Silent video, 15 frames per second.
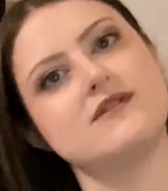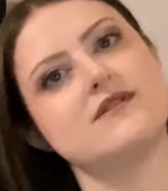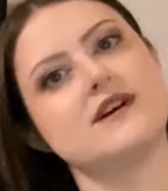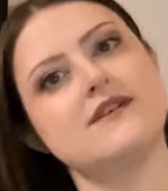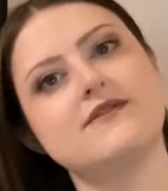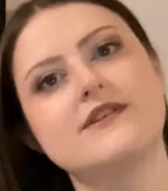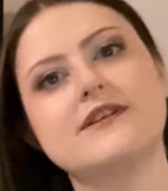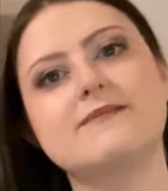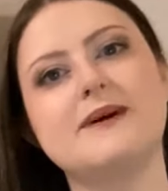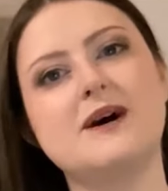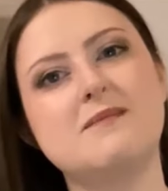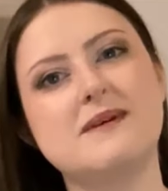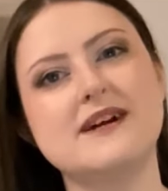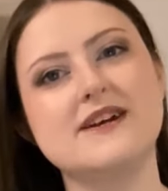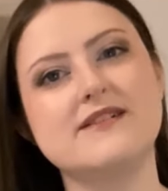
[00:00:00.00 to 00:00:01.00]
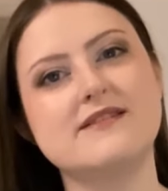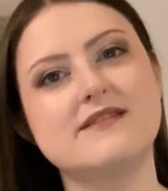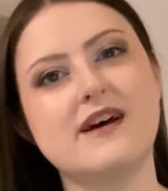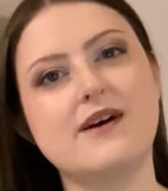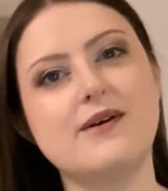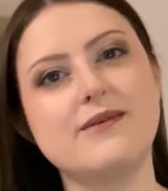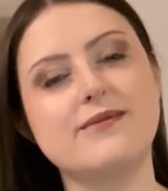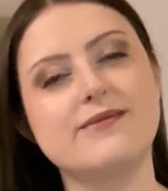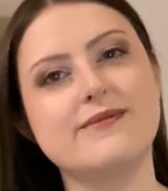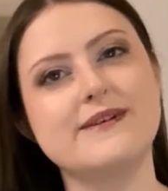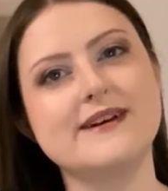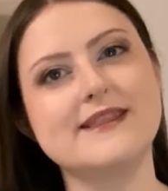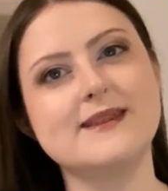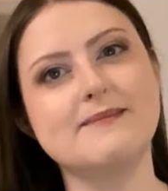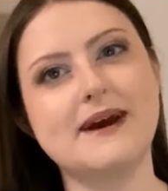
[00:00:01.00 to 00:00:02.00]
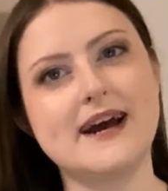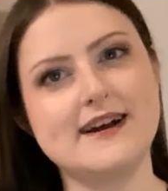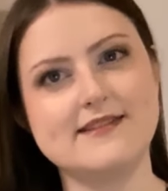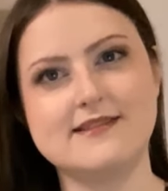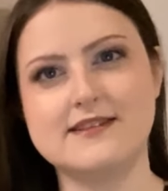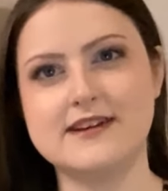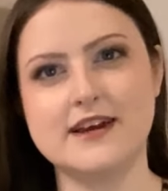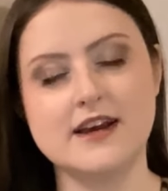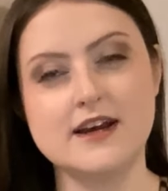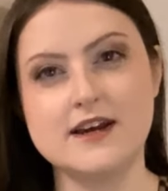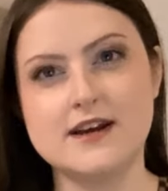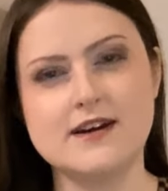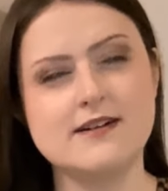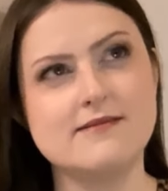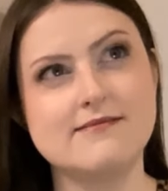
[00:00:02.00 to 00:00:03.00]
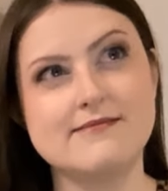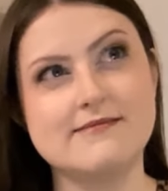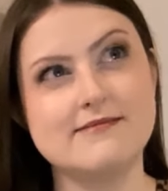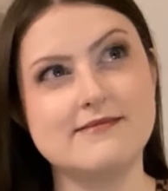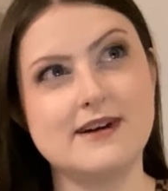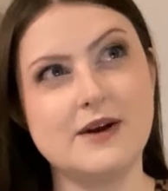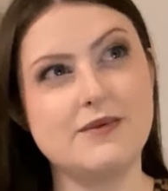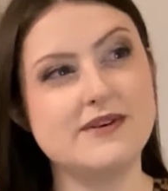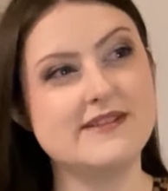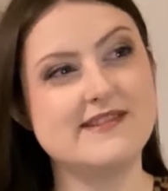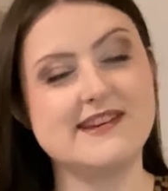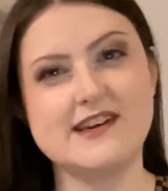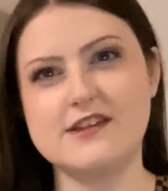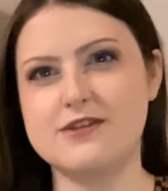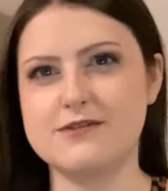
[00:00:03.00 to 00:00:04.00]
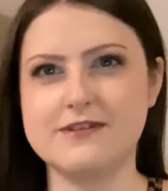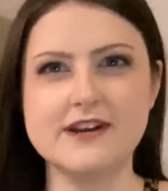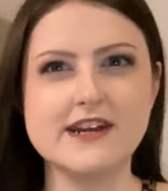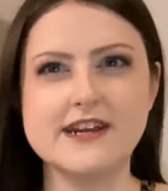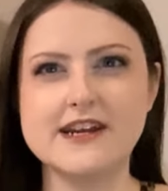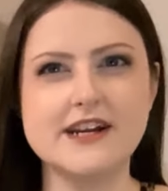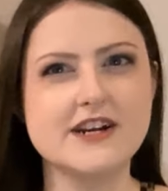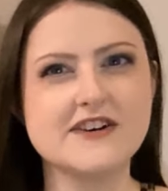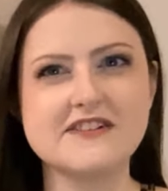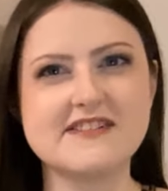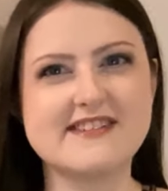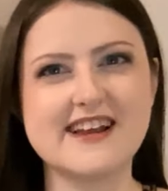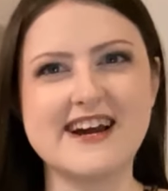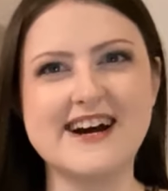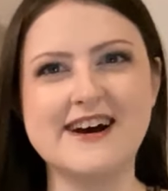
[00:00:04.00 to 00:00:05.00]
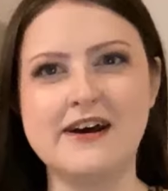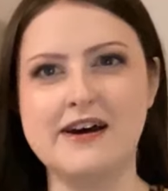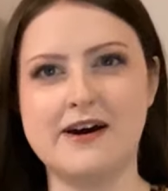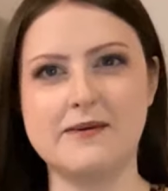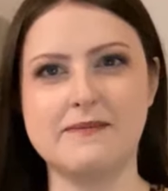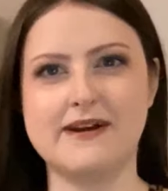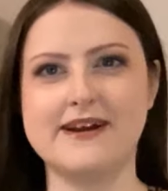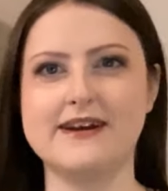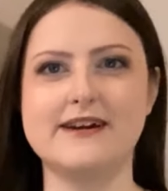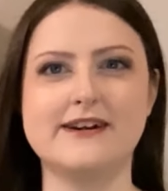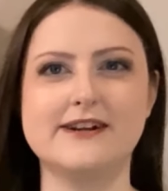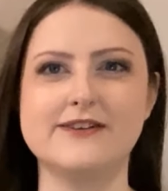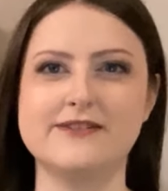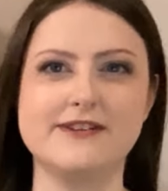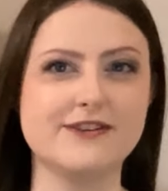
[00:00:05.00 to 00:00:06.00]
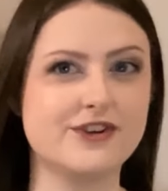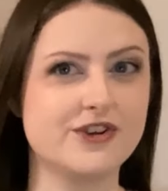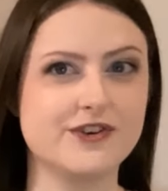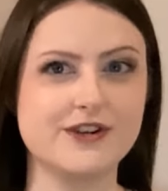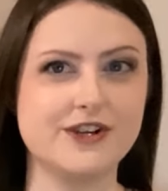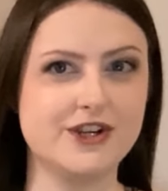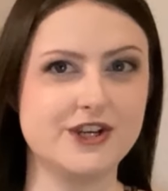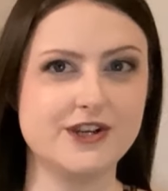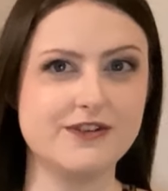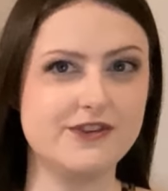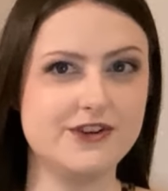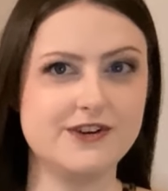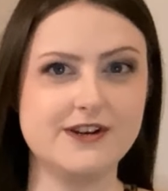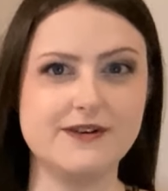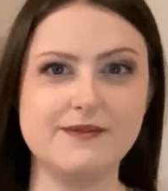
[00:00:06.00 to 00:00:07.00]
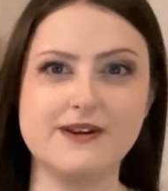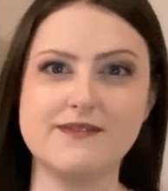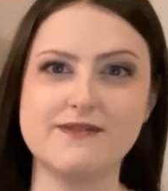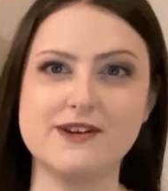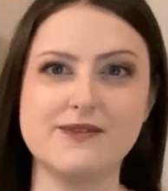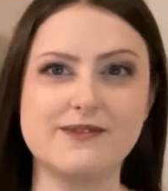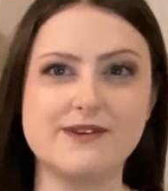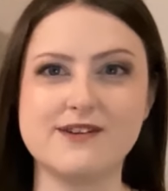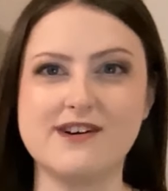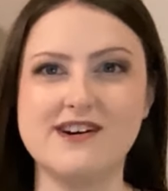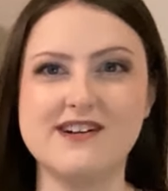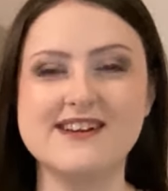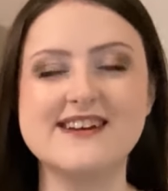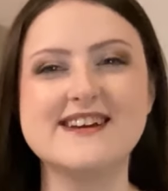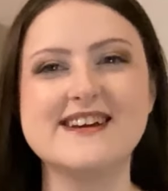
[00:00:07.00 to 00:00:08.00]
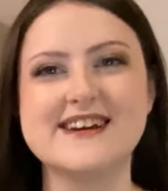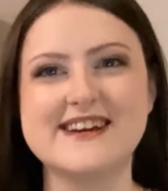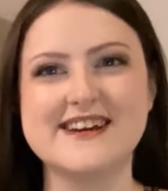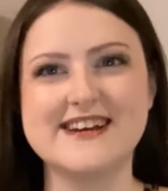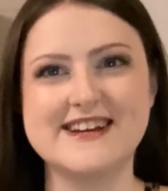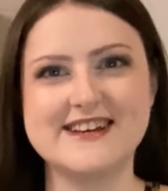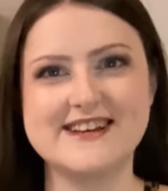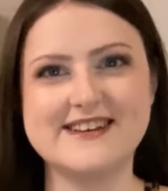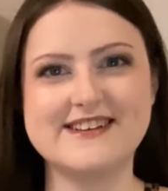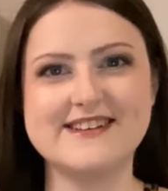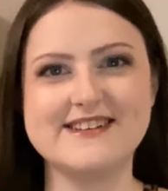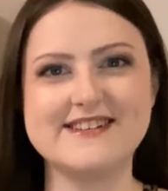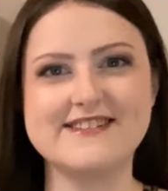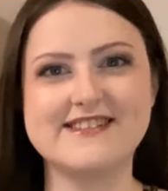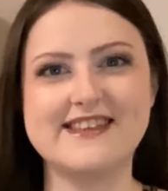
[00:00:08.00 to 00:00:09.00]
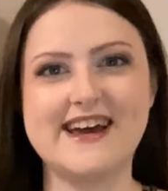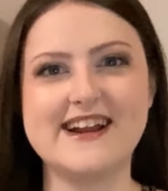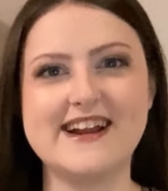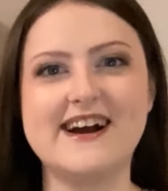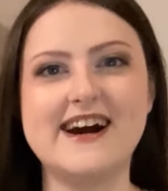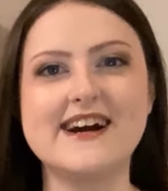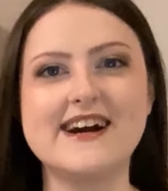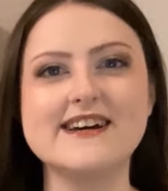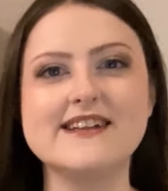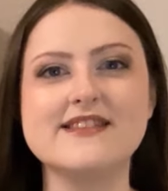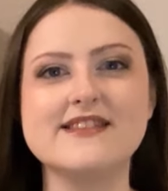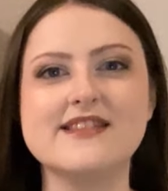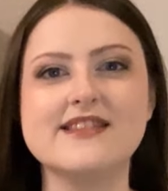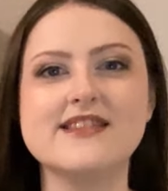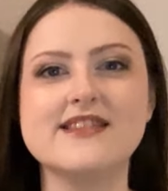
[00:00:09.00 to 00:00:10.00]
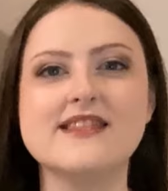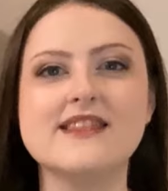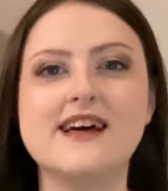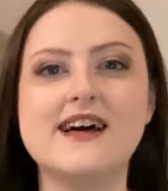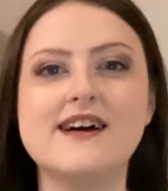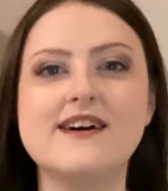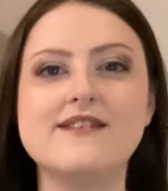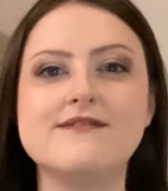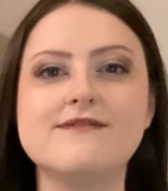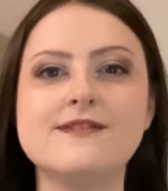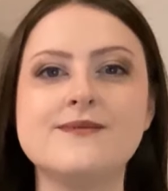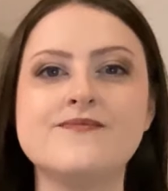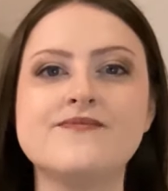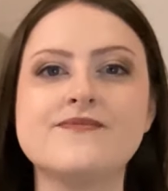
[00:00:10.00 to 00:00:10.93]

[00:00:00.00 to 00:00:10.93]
discovered about myself in the past, I want to say 3 years on my, I don't know, luxury shoe journey, whatever you want to call it, is that I love